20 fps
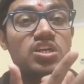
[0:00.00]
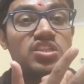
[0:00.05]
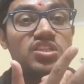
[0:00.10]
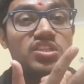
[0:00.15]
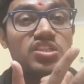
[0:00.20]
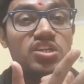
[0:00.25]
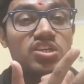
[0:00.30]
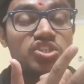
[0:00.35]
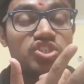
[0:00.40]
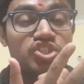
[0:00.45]

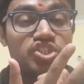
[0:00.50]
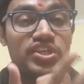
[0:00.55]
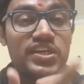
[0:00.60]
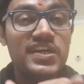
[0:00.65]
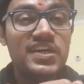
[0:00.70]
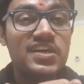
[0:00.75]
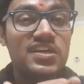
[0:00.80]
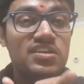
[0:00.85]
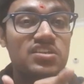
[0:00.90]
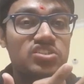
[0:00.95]
the
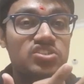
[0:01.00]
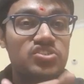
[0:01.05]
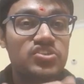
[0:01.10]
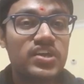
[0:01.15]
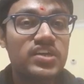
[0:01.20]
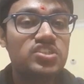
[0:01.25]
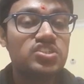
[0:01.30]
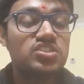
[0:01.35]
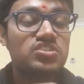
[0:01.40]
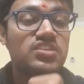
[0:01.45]
sheet
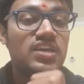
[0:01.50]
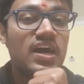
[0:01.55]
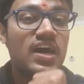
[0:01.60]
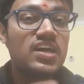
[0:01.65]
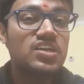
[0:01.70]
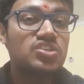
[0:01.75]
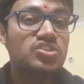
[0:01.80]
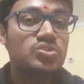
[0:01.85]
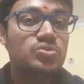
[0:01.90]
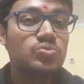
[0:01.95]
stretches
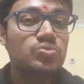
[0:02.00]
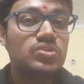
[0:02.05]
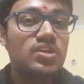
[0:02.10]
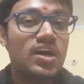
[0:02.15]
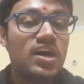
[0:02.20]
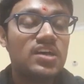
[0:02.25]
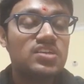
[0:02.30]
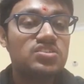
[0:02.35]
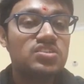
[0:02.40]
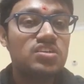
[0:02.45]
as soon
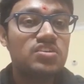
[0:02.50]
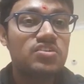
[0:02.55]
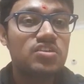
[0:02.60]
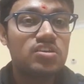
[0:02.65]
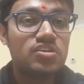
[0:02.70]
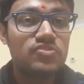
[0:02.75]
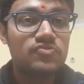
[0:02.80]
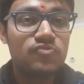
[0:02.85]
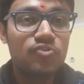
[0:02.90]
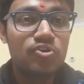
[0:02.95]
as it
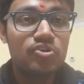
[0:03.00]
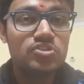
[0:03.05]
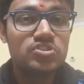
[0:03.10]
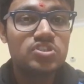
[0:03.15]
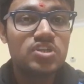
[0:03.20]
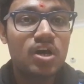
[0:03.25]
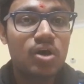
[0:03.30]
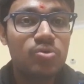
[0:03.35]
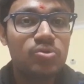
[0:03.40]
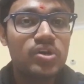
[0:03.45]

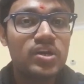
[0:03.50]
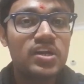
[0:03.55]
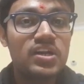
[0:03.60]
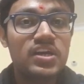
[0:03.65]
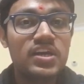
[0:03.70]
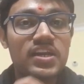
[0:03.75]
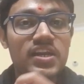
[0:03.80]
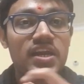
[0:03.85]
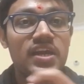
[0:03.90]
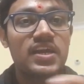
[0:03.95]
falls down
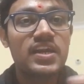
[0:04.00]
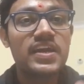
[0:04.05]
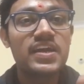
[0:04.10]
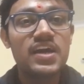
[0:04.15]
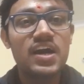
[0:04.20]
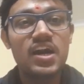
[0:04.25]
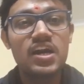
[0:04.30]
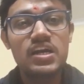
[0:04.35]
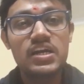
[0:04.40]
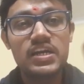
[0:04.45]
it,
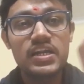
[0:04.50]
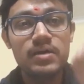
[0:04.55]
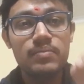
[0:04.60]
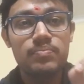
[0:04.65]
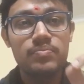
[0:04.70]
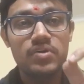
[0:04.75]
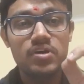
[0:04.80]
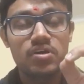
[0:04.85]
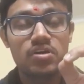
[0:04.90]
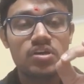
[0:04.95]
creating a
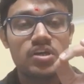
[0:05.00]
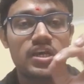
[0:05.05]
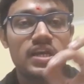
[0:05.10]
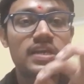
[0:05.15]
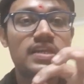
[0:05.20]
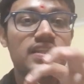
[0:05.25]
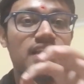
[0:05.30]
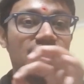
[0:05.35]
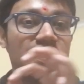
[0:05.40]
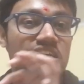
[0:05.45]
dip
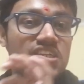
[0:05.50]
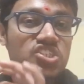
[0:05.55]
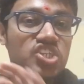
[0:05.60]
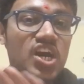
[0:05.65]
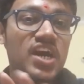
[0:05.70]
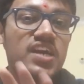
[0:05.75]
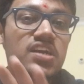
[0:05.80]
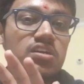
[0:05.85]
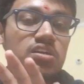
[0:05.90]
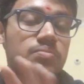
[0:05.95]
in that
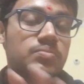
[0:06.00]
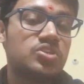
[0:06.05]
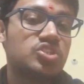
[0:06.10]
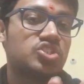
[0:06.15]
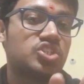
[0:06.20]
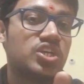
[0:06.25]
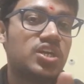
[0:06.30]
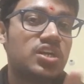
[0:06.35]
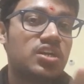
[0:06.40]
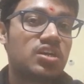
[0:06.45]
giant rubber
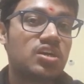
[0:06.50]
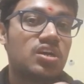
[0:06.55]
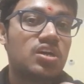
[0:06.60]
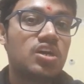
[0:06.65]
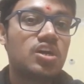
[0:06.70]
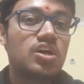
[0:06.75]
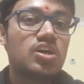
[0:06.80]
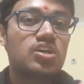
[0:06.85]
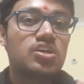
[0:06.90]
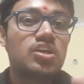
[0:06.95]
sheet.
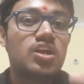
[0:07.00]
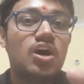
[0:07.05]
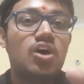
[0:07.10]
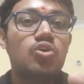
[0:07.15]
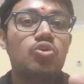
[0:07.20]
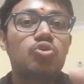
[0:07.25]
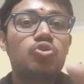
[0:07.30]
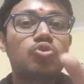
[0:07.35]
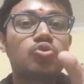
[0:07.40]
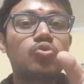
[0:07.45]

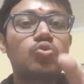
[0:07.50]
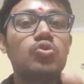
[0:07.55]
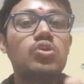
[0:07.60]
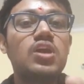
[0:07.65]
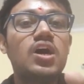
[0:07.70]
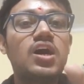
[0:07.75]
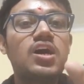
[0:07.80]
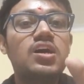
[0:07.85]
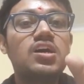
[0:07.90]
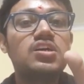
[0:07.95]
Now
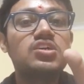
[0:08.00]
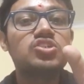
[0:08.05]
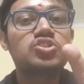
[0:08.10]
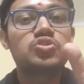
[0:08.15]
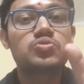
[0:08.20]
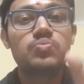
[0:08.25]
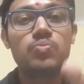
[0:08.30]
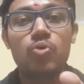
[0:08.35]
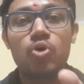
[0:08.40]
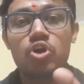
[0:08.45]
roll a
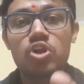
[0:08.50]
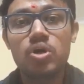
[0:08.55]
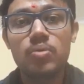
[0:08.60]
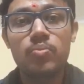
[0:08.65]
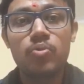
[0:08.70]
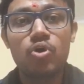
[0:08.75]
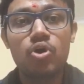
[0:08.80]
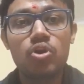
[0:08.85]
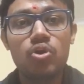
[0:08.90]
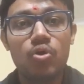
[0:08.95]
smaller
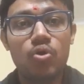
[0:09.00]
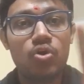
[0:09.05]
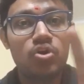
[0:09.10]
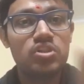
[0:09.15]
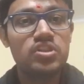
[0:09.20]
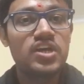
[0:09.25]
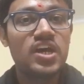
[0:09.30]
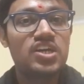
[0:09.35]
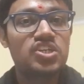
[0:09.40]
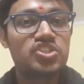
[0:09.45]
ball
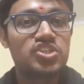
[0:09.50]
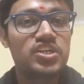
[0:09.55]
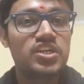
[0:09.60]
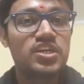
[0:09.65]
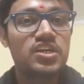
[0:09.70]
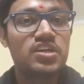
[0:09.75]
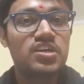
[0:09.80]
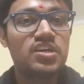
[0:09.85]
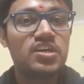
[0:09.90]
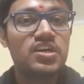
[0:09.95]
on that
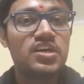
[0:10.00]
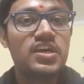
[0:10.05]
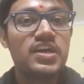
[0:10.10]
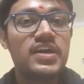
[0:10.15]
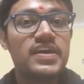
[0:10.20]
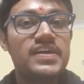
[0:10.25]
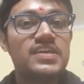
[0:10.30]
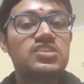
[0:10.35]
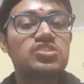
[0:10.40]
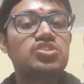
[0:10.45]
sheet.
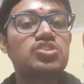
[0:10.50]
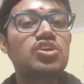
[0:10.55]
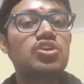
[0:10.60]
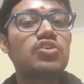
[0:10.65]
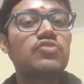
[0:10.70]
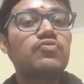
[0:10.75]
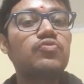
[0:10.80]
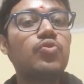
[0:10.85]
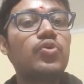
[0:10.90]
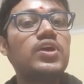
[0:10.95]
Instead
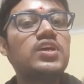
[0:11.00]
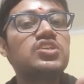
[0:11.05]
of going